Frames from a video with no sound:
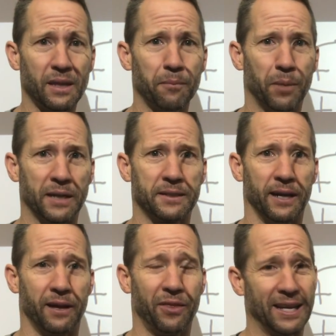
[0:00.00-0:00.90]
But
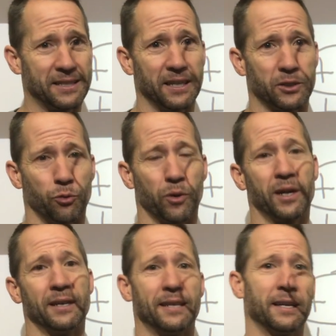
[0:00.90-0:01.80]
that's it. So we're
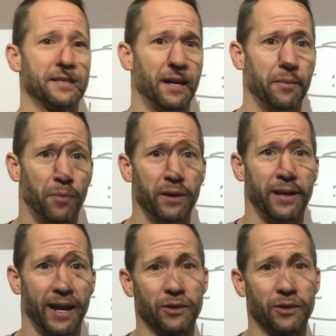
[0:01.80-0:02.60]
going to test on Monday.